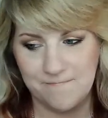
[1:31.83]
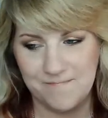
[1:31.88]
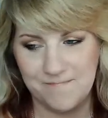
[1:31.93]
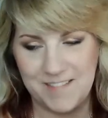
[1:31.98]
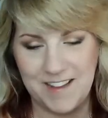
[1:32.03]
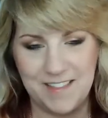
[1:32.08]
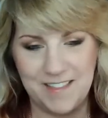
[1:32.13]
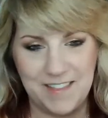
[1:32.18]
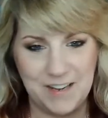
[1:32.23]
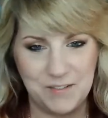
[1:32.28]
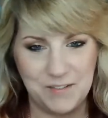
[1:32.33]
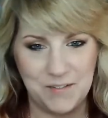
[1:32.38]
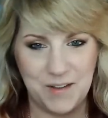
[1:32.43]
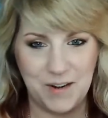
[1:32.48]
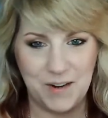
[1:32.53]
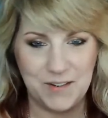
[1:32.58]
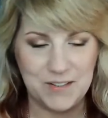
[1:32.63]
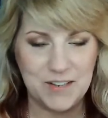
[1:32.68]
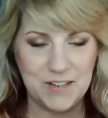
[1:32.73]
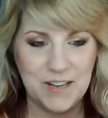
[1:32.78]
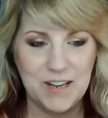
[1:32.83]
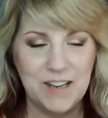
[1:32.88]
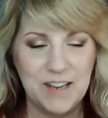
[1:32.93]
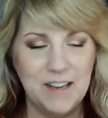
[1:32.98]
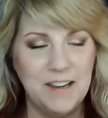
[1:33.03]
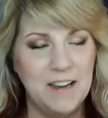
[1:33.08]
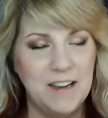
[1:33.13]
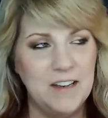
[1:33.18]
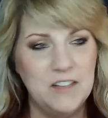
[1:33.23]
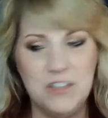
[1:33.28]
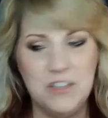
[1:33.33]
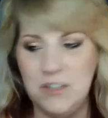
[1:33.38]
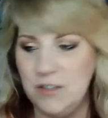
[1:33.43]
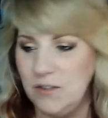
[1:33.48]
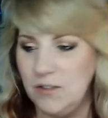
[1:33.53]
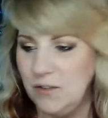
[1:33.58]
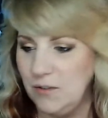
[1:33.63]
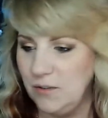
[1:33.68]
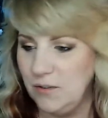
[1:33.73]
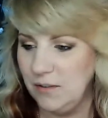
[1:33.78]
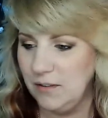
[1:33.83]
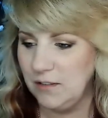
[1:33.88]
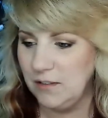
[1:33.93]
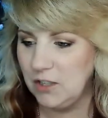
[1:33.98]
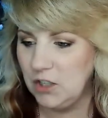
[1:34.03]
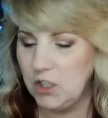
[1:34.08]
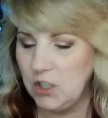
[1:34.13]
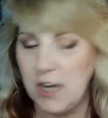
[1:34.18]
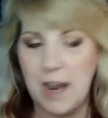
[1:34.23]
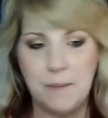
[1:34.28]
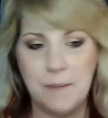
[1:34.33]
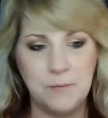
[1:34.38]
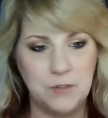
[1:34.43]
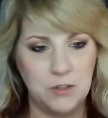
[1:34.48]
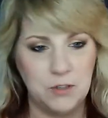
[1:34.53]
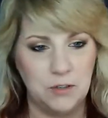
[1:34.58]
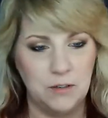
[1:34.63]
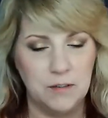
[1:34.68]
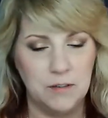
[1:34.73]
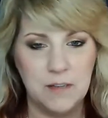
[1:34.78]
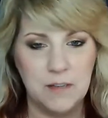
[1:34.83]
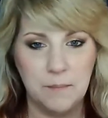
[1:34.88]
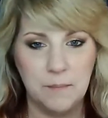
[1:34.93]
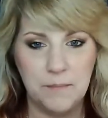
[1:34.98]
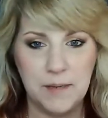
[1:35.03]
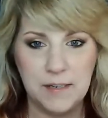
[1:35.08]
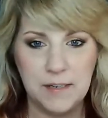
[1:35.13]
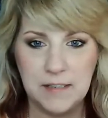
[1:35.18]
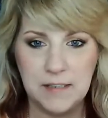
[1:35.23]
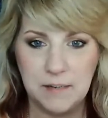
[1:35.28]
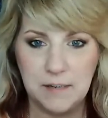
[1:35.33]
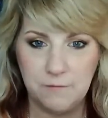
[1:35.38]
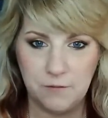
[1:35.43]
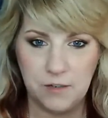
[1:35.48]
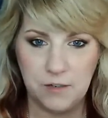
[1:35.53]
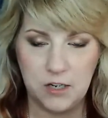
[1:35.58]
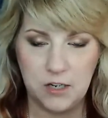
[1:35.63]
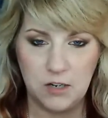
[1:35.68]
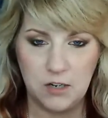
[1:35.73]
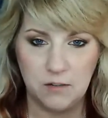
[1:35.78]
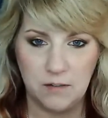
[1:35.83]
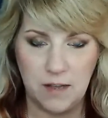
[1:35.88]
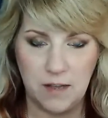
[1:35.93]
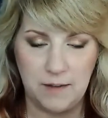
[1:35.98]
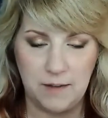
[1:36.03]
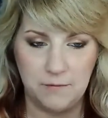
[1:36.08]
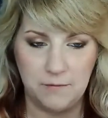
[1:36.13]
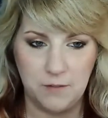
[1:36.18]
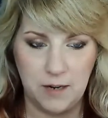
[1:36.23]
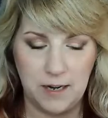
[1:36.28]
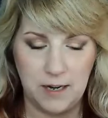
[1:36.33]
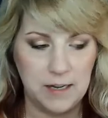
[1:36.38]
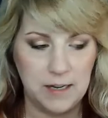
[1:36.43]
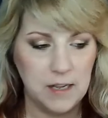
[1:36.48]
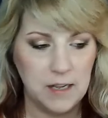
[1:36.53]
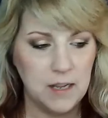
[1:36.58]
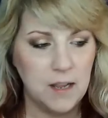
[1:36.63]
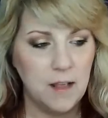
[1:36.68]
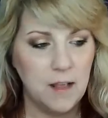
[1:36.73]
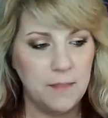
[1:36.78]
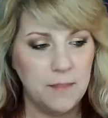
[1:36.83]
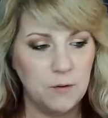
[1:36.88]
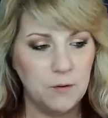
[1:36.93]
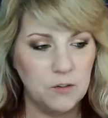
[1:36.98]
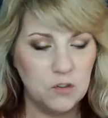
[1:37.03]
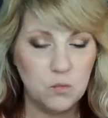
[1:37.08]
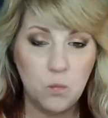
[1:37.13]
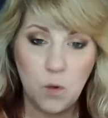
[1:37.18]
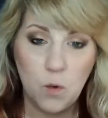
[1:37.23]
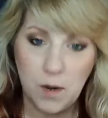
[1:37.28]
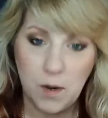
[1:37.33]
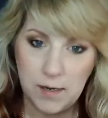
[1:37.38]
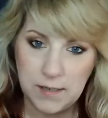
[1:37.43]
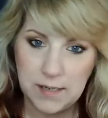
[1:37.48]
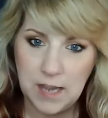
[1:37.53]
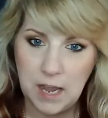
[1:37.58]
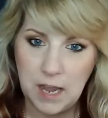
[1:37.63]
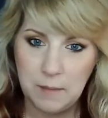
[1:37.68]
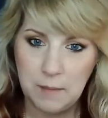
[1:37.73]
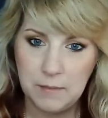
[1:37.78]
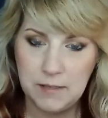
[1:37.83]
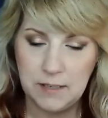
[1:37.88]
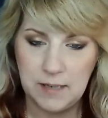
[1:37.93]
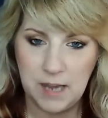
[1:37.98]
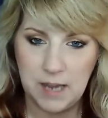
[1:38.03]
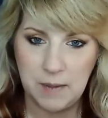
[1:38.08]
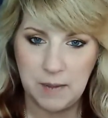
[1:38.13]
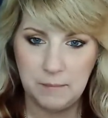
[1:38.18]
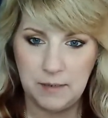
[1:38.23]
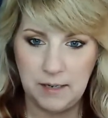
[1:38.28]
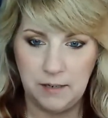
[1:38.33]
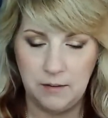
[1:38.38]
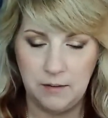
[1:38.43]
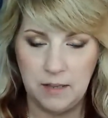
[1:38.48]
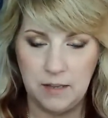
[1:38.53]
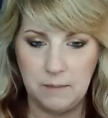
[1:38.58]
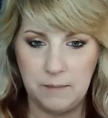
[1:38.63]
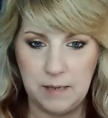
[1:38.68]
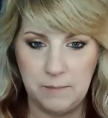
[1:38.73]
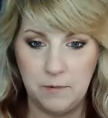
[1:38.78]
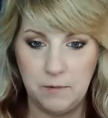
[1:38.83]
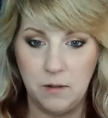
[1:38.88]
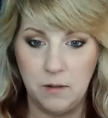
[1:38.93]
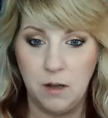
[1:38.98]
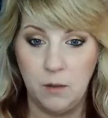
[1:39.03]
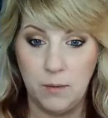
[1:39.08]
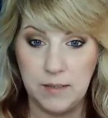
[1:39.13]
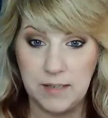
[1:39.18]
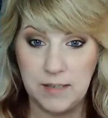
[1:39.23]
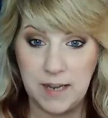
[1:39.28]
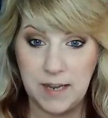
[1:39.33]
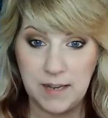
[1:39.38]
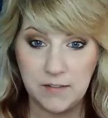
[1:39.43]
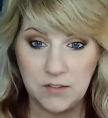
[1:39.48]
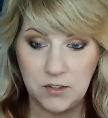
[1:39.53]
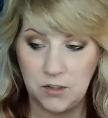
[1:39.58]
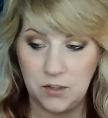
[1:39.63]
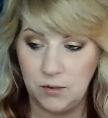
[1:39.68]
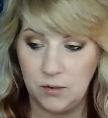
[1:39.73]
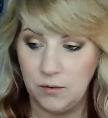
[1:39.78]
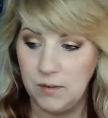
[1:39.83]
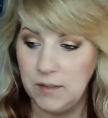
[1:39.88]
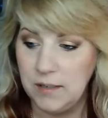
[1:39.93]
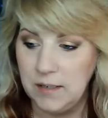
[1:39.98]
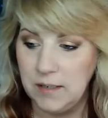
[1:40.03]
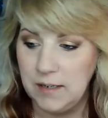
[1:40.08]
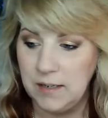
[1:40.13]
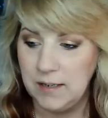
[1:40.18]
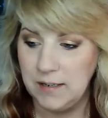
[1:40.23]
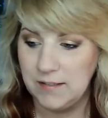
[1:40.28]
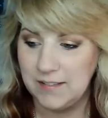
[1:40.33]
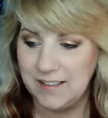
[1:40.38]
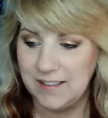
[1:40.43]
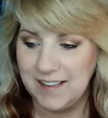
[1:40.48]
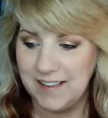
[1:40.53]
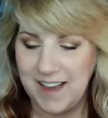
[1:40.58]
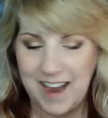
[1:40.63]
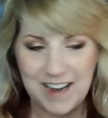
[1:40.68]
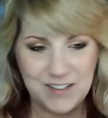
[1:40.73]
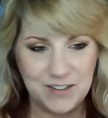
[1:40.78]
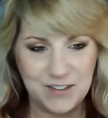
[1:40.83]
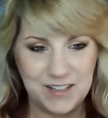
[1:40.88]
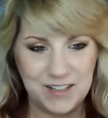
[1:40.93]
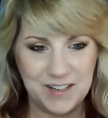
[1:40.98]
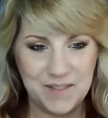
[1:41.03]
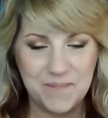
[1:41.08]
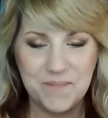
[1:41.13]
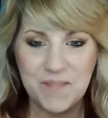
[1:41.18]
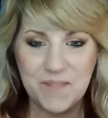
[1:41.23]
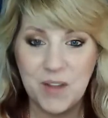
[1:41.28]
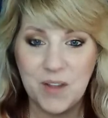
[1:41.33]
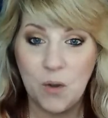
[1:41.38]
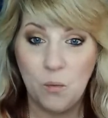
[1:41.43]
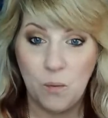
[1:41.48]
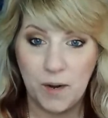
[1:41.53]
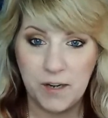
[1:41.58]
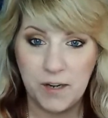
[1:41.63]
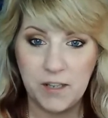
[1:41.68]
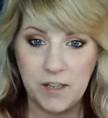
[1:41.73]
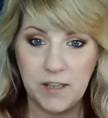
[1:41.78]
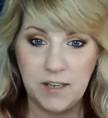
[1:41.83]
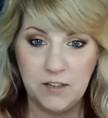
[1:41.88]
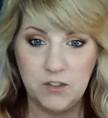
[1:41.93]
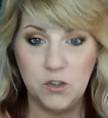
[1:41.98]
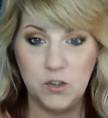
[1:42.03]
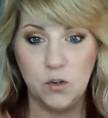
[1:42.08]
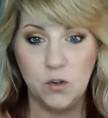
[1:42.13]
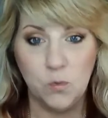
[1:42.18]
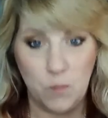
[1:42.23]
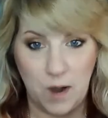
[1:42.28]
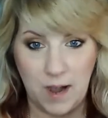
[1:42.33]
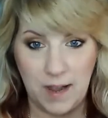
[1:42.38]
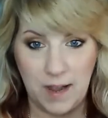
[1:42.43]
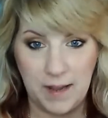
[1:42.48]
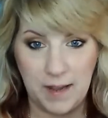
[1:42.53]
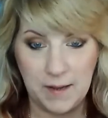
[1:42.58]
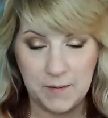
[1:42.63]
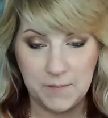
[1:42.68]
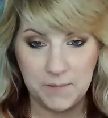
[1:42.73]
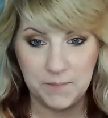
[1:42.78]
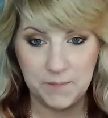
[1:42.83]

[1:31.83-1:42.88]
thanks for the hearts, a new chapter, something different in your life, right? There is one common denominator that people always ask you is, hi Trina, what is your why?